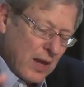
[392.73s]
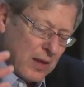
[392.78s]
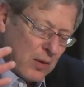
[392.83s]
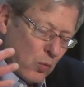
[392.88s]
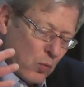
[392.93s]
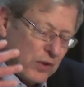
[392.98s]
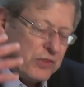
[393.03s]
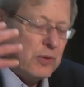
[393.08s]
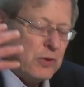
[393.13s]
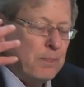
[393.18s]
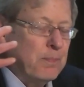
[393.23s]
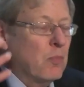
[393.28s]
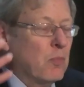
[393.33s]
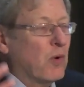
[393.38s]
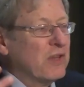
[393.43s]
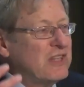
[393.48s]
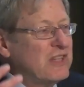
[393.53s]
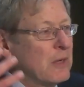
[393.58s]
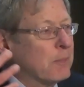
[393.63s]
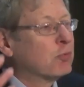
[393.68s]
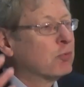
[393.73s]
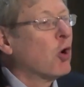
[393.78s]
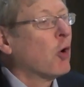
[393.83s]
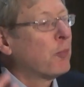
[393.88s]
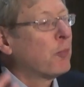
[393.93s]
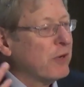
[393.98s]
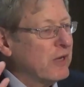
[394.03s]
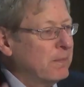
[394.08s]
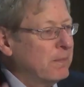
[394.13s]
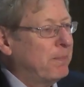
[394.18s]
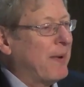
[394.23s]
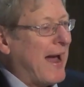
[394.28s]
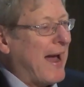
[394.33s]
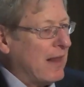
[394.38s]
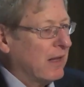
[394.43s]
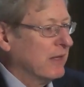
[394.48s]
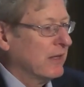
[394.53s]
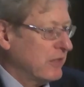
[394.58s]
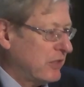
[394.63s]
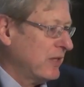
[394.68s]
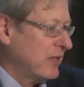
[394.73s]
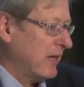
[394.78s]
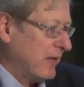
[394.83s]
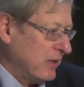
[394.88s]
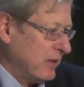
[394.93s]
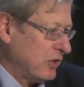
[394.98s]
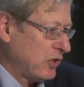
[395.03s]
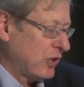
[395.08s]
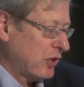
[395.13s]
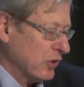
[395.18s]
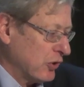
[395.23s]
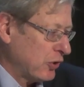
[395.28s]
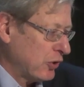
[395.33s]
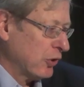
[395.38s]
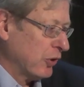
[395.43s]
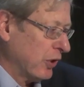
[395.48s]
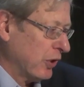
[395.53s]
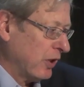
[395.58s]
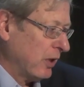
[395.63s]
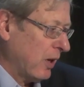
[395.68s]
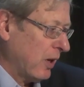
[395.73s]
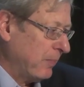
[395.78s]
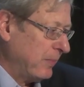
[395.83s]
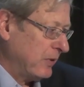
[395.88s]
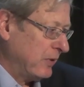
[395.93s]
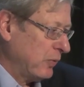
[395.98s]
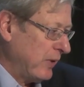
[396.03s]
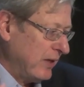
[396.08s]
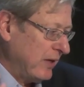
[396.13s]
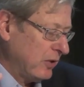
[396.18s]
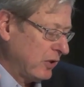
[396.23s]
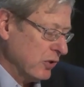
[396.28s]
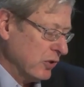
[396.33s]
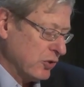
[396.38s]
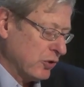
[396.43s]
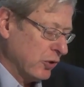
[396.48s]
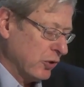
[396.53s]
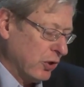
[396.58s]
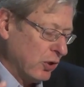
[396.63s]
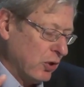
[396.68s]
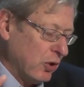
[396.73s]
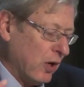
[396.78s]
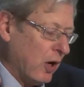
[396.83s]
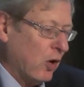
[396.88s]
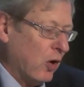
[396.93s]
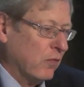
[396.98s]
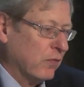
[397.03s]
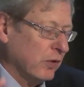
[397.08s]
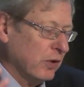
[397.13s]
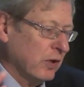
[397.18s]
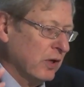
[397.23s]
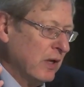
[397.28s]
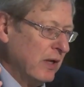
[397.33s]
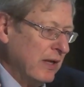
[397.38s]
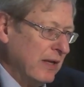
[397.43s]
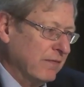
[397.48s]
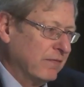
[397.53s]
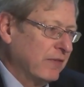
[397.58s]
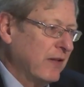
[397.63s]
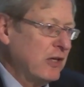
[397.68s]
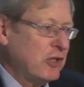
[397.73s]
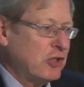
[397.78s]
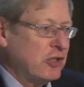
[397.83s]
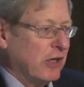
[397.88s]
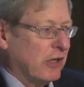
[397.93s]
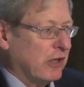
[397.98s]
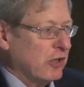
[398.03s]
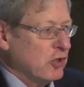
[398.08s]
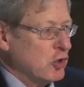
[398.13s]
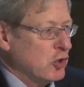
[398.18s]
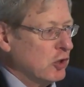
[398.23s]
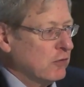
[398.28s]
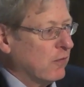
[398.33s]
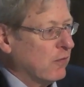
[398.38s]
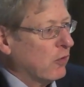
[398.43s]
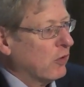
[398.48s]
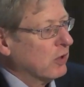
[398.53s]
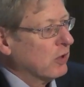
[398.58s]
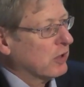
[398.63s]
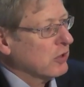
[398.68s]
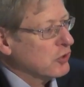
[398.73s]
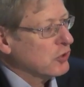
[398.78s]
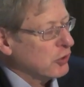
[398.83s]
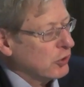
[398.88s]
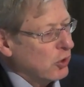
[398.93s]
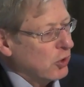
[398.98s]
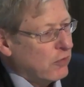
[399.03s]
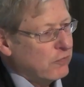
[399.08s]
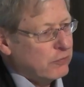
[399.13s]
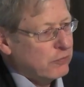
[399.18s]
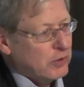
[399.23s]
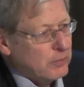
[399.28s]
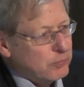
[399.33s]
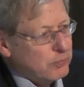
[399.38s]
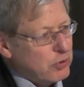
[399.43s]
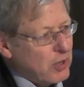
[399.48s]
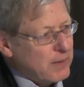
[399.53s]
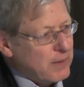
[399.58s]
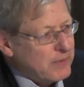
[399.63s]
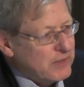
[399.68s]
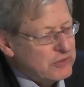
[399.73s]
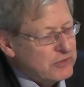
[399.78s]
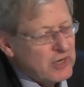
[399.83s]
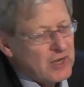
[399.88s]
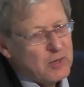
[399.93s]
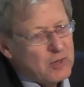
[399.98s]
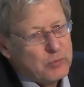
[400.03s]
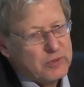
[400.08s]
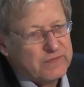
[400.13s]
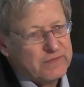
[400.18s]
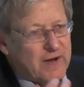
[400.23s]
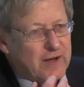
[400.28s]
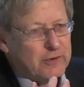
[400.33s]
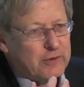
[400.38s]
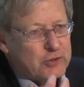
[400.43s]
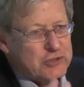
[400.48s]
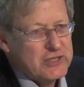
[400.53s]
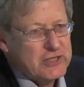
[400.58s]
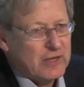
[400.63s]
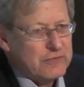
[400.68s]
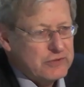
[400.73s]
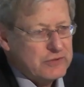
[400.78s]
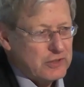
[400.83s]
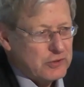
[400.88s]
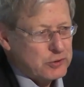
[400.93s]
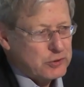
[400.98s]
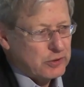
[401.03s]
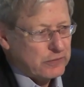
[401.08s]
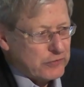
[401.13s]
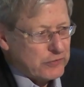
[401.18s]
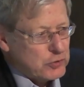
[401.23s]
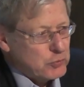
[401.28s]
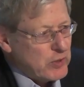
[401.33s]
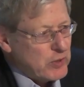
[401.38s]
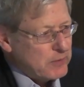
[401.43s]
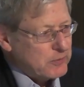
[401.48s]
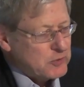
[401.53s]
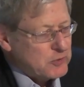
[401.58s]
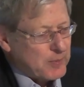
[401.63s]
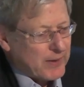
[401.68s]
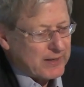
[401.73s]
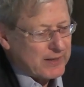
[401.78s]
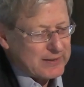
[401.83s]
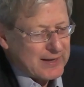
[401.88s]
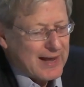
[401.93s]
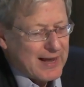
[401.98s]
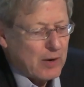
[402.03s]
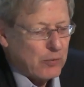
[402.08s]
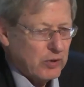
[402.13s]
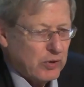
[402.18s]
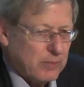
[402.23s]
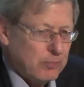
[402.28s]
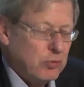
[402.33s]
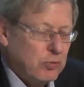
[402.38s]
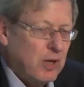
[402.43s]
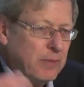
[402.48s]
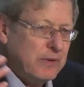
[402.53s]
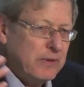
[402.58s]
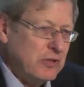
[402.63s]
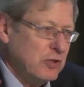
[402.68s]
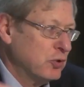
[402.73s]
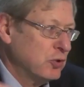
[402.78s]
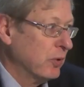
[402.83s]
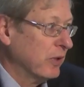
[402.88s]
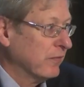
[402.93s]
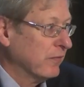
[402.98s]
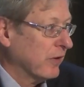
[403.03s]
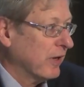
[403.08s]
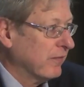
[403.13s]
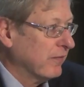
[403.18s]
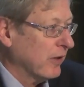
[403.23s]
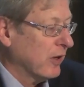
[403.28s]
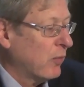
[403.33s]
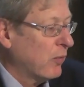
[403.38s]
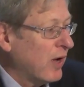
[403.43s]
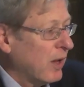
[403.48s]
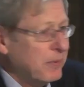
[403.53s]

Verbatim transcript: what the, what the appropriate balance is concern, uh, between concern over inflation and concern, concern over employment. We find ourselves in a sort of a sweet spot now where employment is doing very, very well,